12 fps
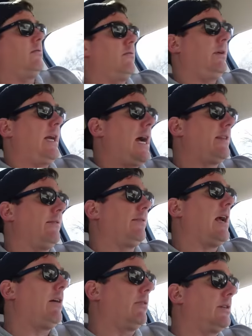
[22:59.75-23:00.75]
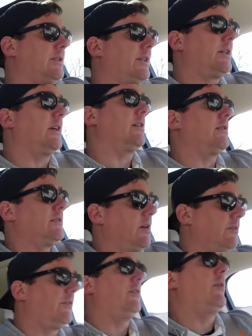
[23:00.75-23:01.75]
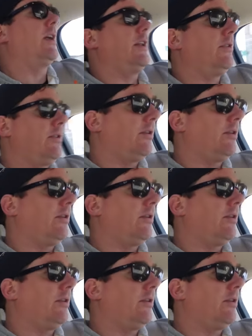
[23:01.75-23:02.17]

we got the flowers secured, so if you wanna do